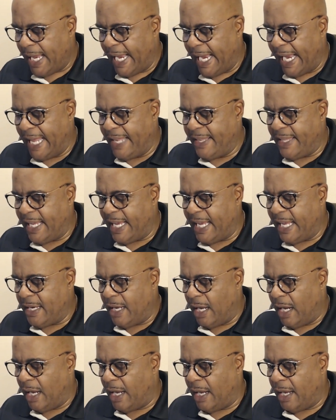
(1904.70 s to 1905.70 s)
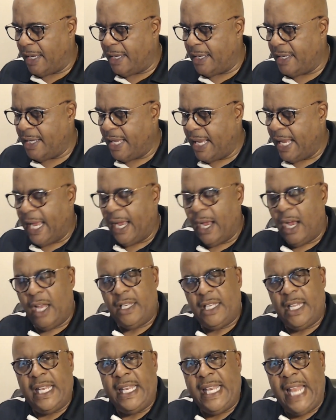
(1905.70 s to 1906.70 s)
And then
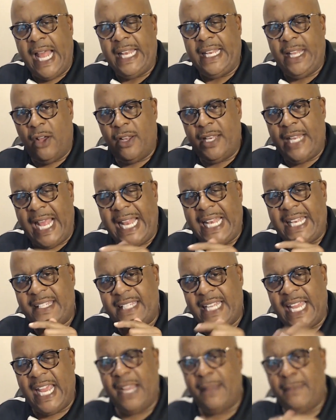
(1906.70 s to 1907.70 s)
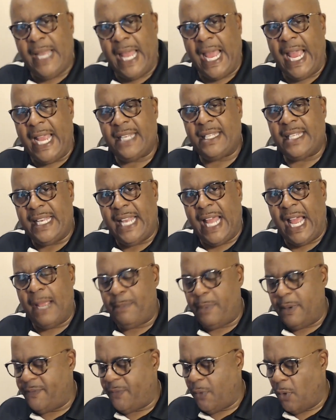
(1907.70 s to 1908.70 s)
the night
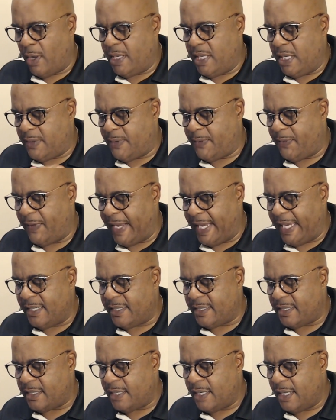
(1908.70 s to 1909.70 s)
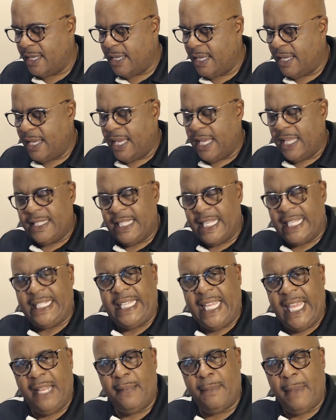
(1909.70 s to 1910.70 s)
before this feast,
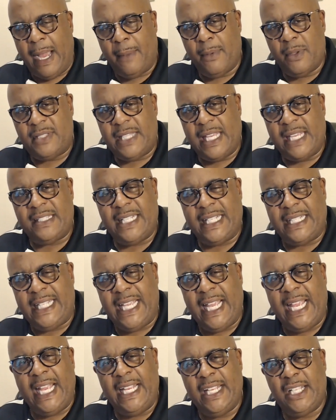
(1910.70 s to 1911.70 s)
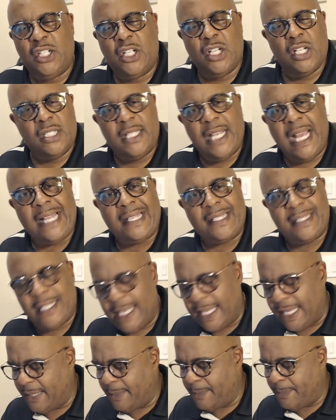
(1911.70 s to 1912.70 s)
the Bible says the king could not
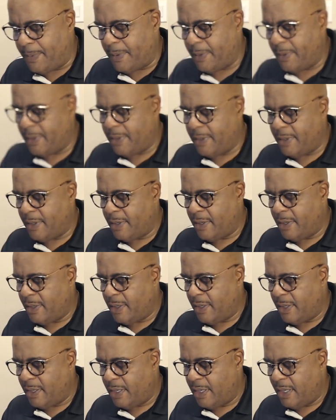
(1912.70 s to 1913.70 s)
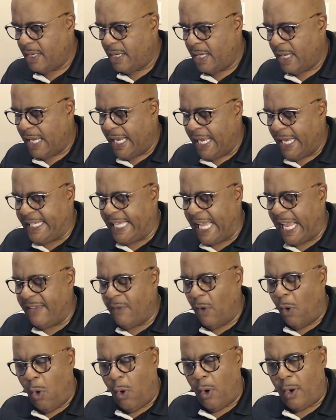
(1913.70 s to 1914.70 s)
sleep. He gave
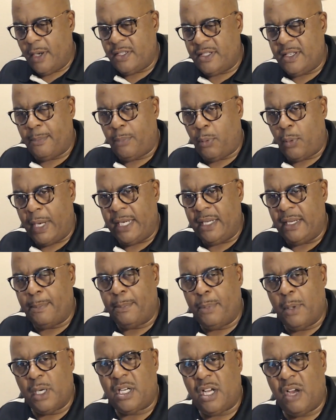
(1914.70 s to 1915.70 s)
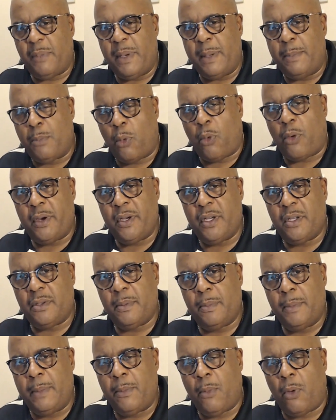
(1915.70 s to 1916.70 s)
orders to bring the book of
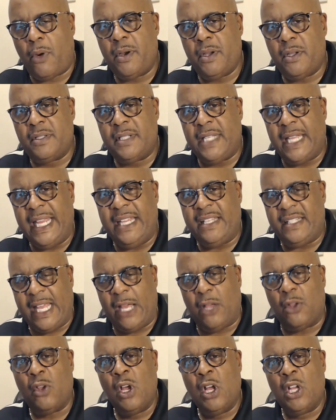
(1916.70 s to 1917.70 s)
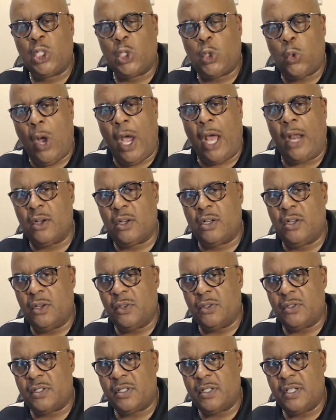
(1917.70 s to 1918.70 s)
memorial deeds, the
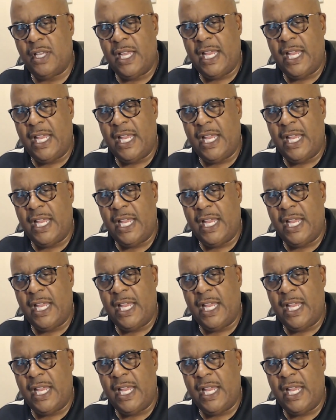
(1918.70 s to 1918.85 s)
chronicles.